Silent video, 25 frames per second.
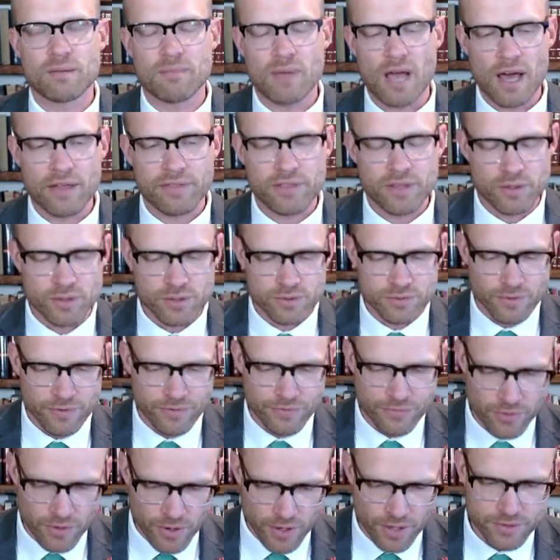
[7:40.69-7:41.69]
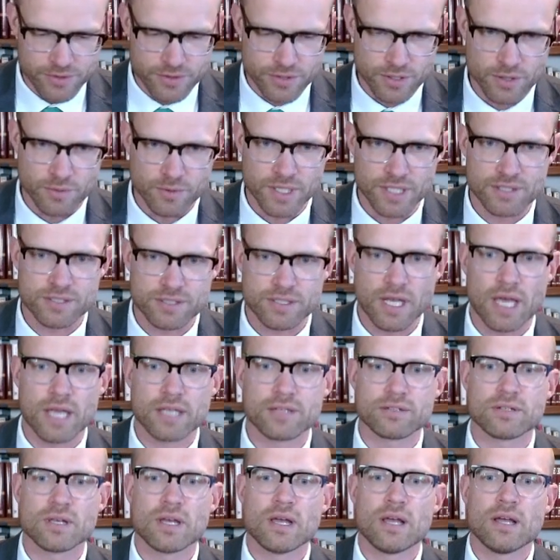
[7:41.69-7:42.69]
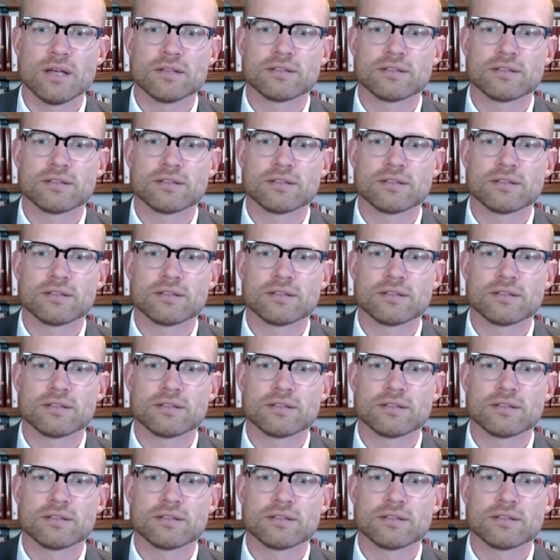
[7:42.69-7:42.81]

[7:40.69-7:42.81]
Matthew is referring to when he says